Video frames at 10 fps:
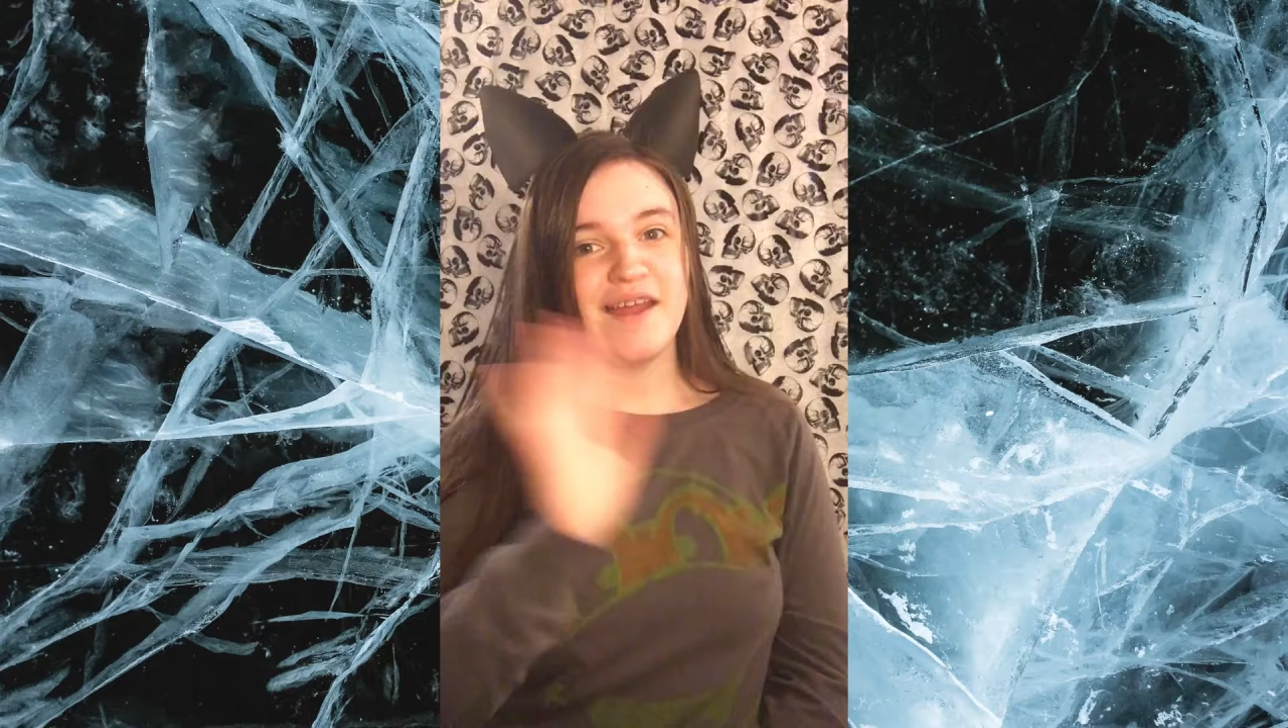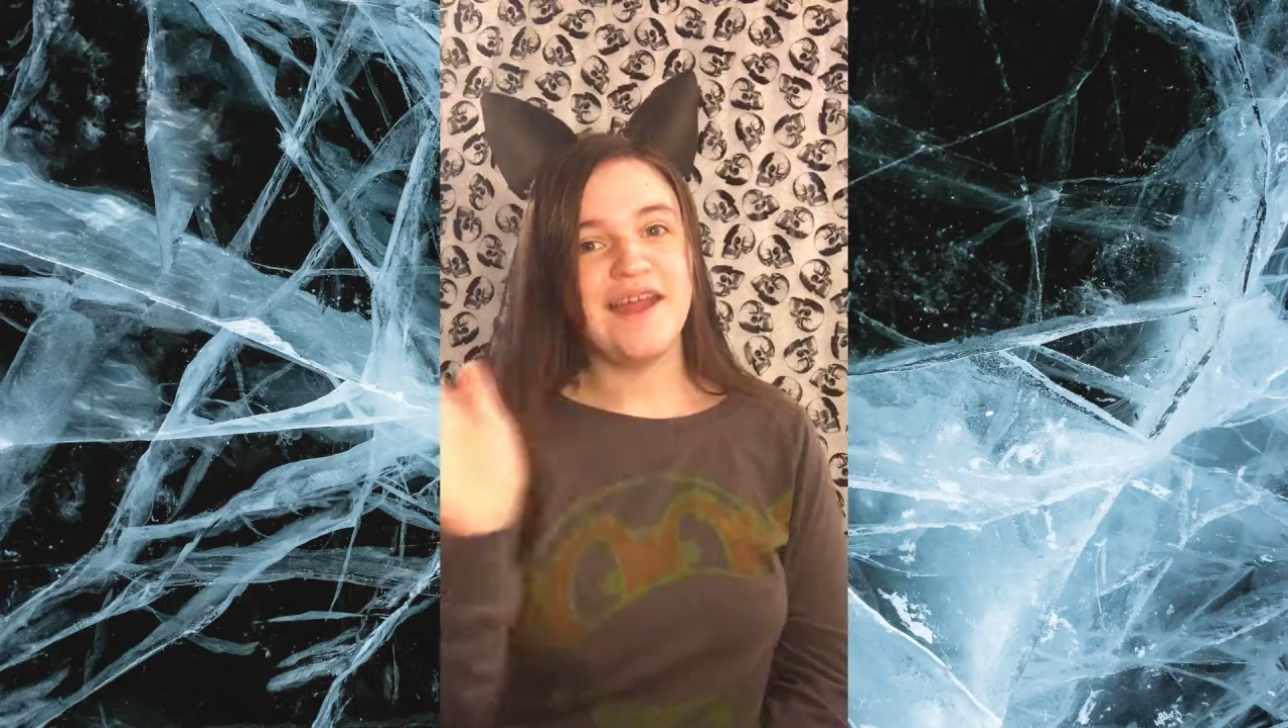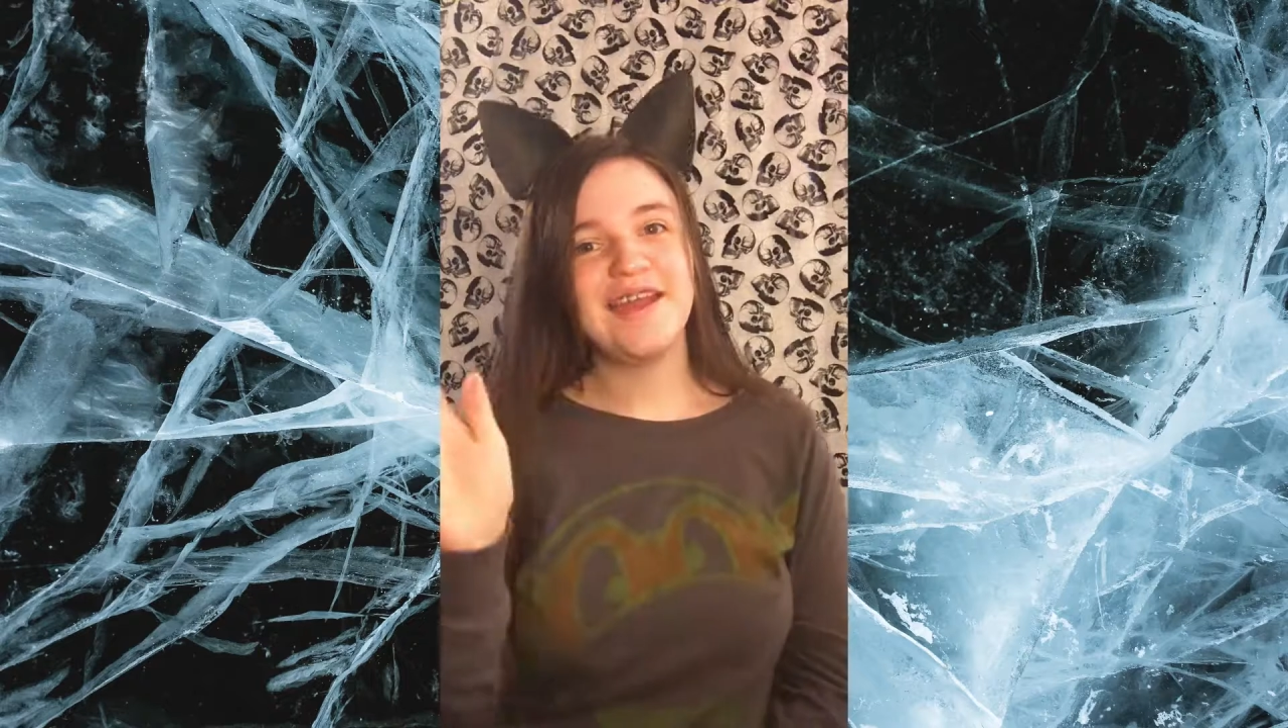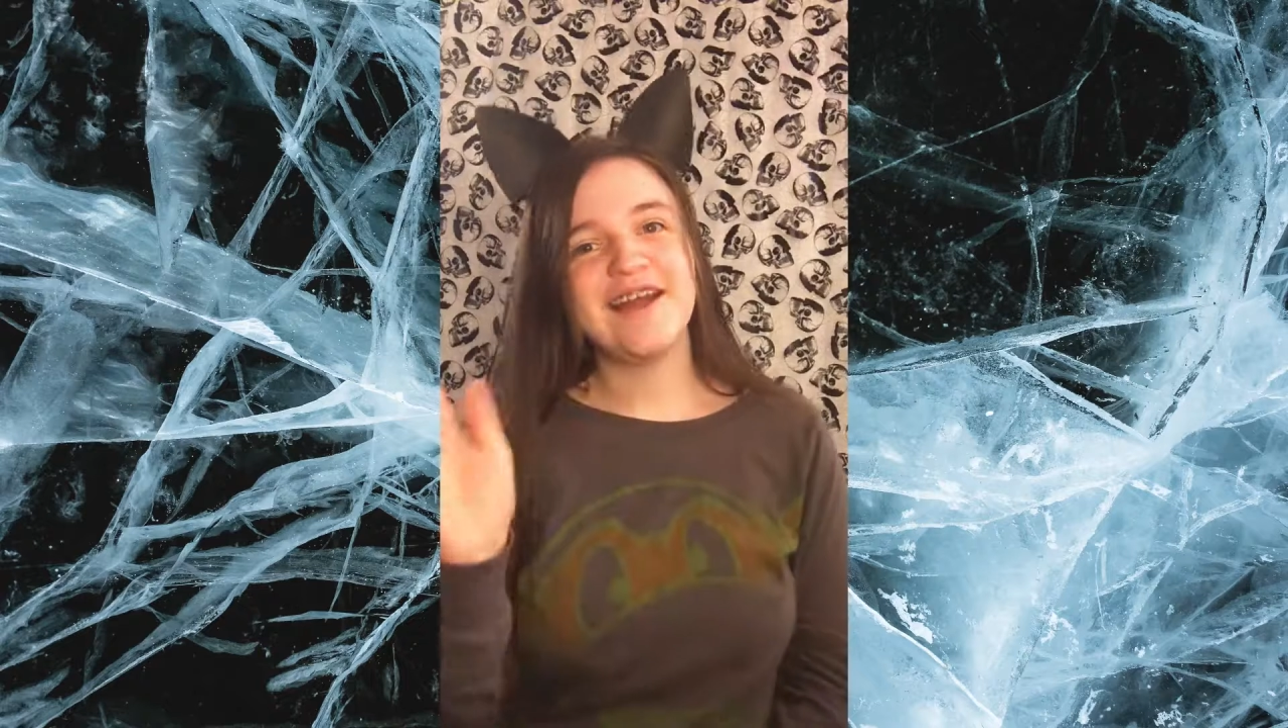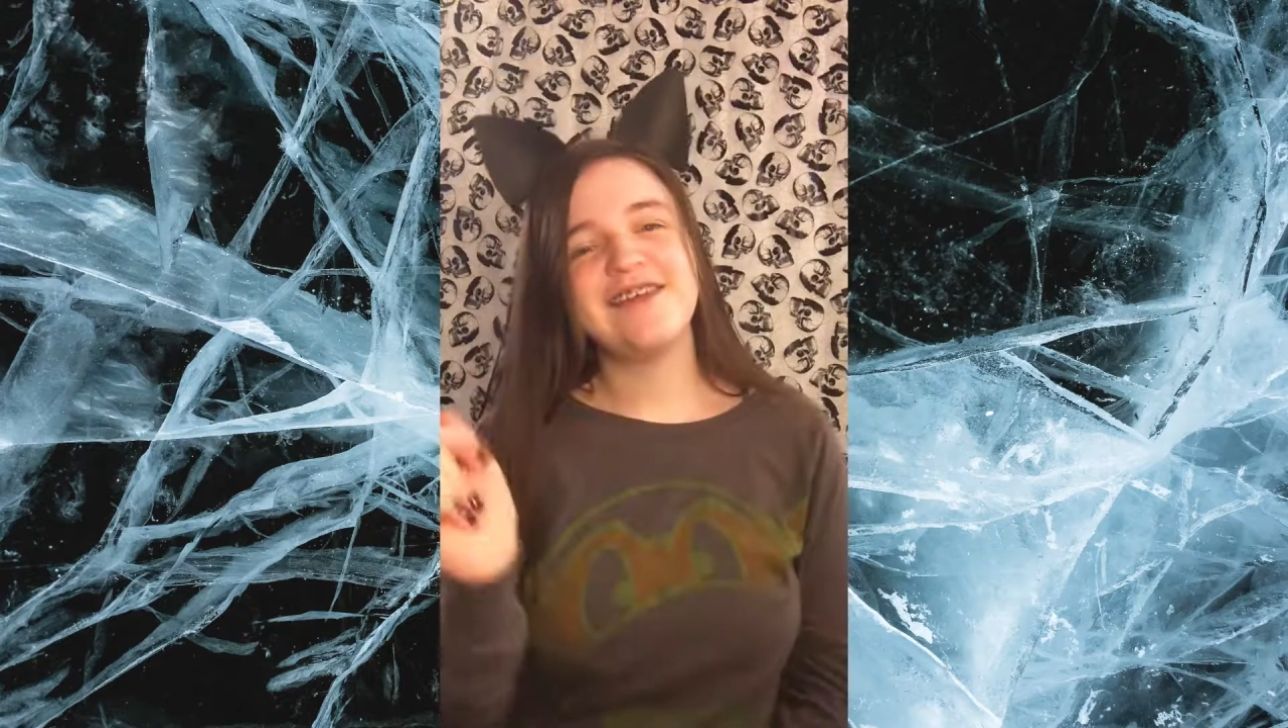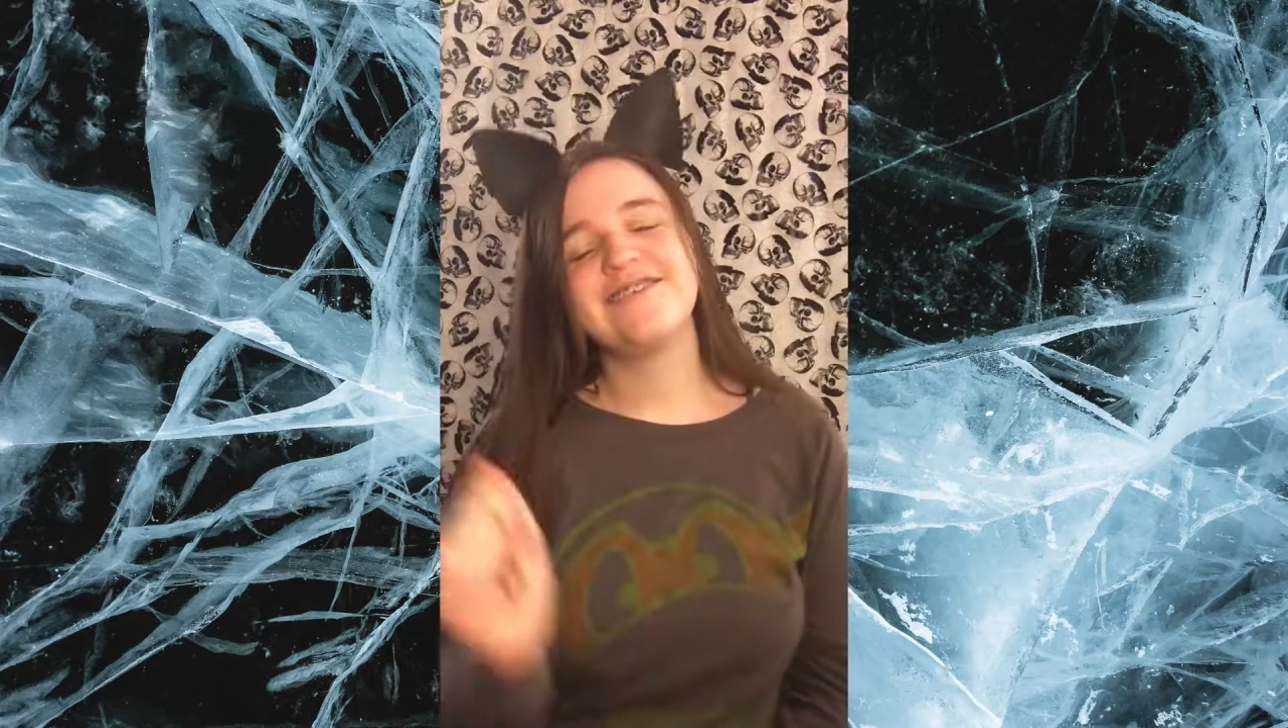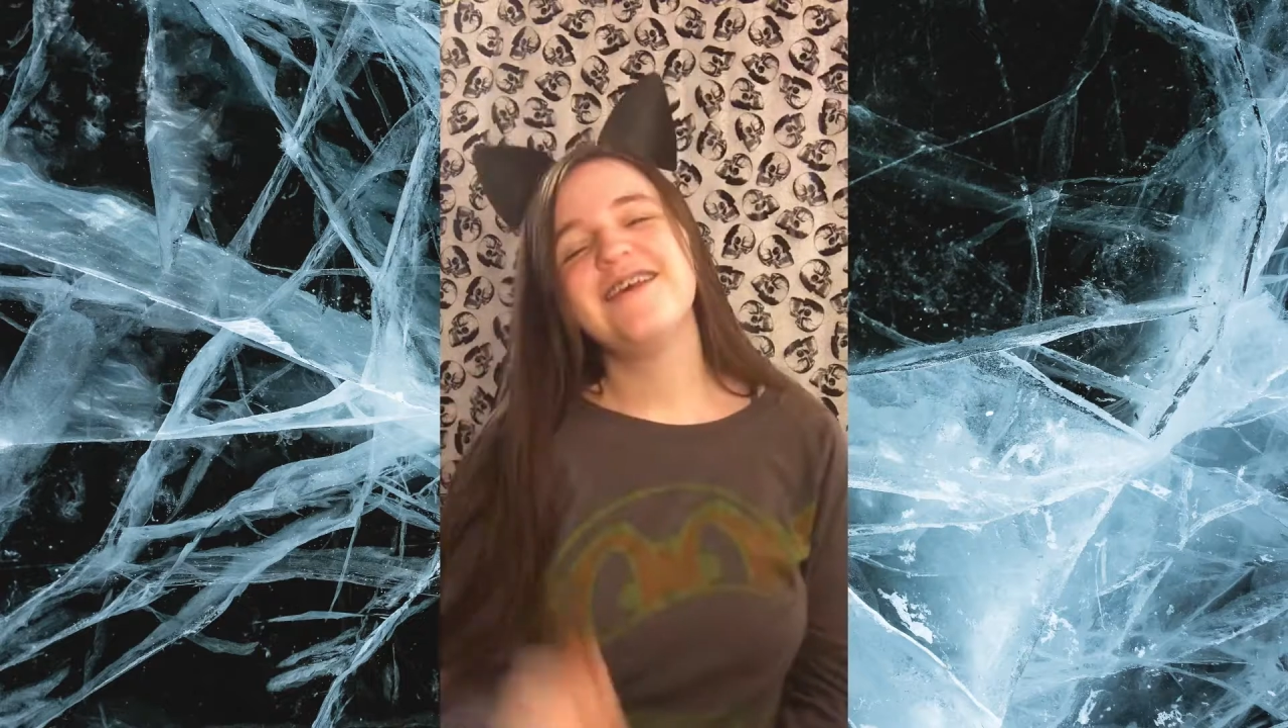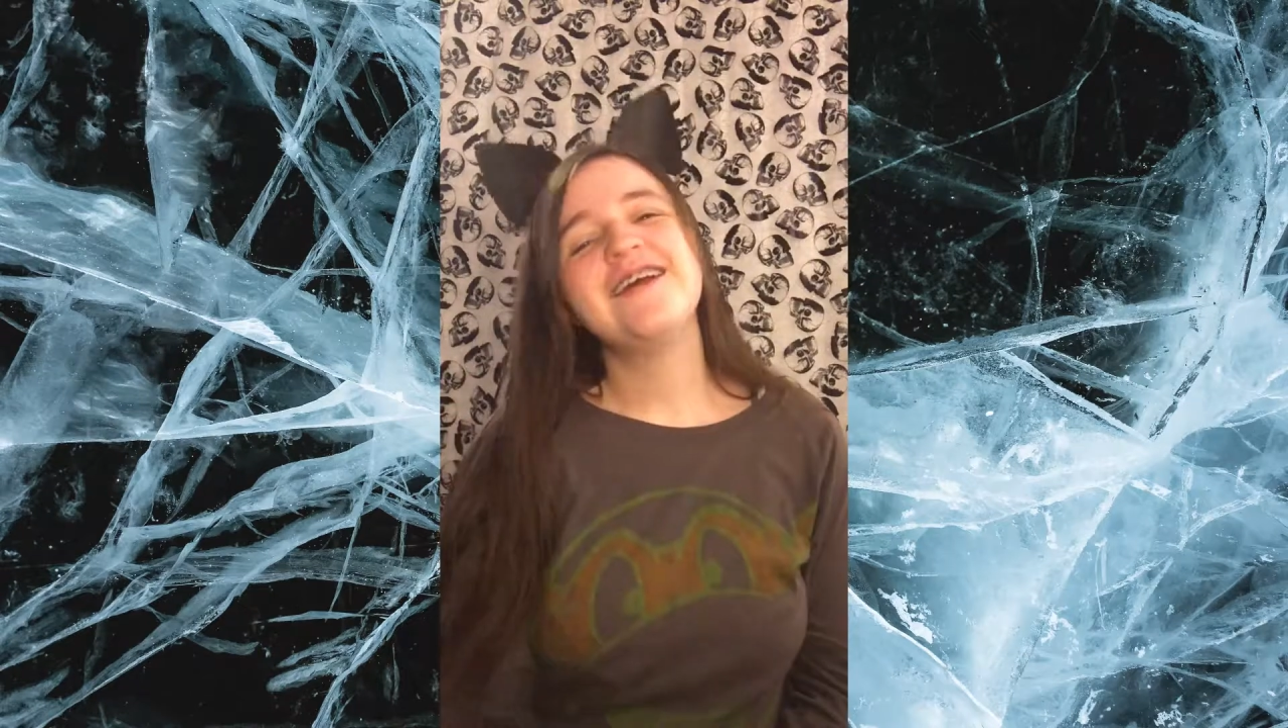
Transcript: Hey guys,